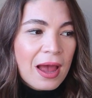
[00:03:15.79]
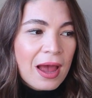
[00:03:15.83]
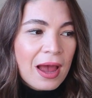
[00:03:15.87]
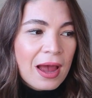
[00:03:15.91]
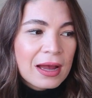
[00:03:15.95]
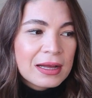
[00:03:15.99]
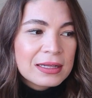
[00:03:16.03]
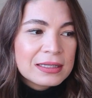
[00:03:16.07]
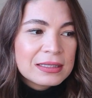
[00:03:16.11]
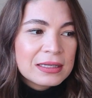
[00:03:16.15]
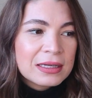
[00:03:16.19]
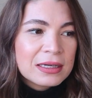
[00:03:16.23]

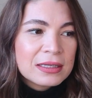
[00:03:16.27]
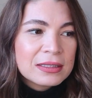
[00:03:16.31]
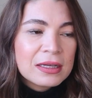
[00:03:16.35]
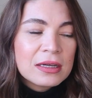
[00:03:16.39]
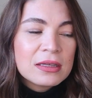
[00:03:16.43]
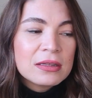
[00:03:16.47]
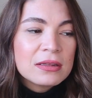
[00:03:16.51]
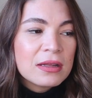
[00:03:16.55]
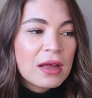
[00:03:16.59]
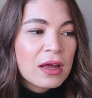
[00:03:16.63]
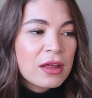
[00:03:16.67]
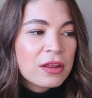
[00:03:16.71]
And then
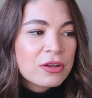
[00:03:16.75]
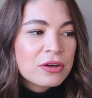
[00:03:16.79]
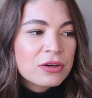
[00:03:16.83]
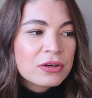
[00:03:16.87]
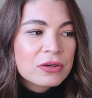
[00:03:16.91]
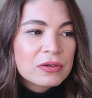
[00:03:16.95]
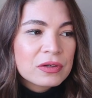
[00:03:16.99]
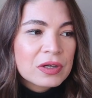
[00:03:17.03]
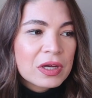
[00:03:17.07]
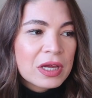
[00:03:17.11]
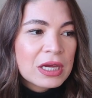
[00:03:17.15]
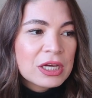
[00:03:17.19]
another
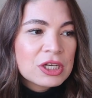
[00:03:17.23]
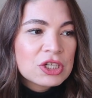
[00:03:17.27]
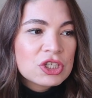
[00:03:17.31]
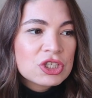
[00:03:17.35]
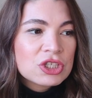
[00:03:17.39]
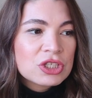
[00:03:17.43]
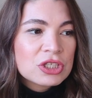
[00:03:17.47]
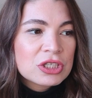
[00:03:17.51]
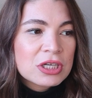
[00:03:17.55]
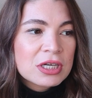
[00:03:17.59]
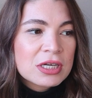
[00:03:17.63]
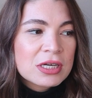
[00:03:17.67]

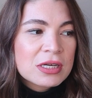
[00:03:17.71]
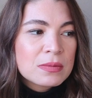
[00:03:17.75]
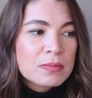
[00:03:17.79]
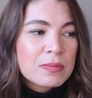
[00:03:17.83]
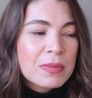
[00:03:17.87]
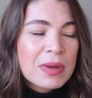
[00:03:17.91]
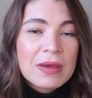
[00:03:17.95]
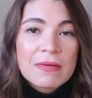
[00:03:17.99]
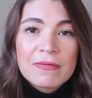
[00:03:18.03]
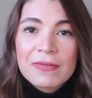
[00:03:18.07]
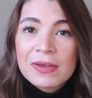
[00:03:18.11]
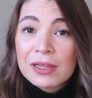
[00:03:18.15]
occasion,
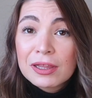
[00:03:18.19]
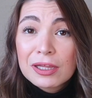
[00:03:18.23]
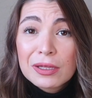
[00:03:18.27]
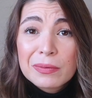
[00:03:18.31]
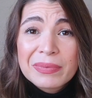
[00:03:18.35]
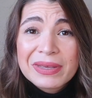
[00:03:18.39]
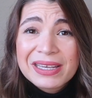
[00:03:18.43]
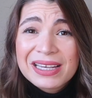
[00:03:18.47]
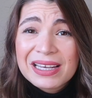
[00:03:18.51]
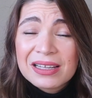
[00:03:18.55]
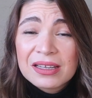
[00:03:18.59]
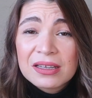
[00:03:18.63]
maybe in the
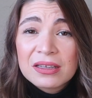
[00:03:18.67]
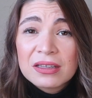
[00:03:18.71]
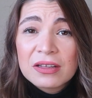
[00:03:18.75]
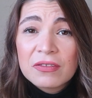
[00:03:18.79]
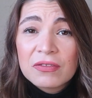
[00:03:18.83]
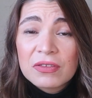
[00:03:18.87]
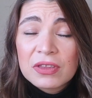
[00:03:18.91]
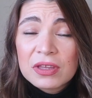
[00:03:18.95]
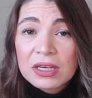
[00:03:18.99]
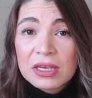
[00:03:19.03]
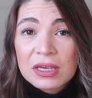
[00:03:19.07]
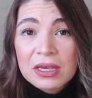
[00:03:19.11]
beginning
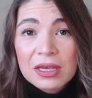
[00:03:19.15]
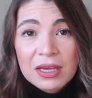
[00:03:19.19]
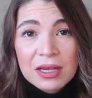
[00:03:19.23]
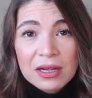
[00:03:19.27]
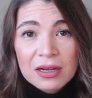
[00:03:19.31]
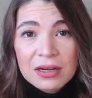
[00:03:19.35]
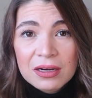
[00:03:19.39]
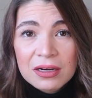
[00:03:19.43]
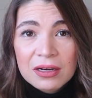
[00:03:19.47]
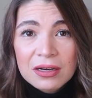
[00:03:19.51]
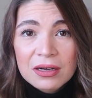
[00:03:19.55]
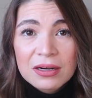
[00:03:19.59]
of the
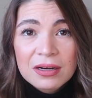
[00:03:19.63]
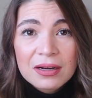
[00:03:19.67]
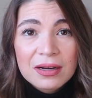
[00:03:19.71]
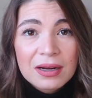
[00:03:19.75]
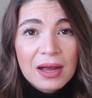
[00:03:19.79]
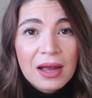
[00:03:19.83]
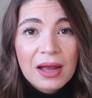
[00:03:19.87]
year.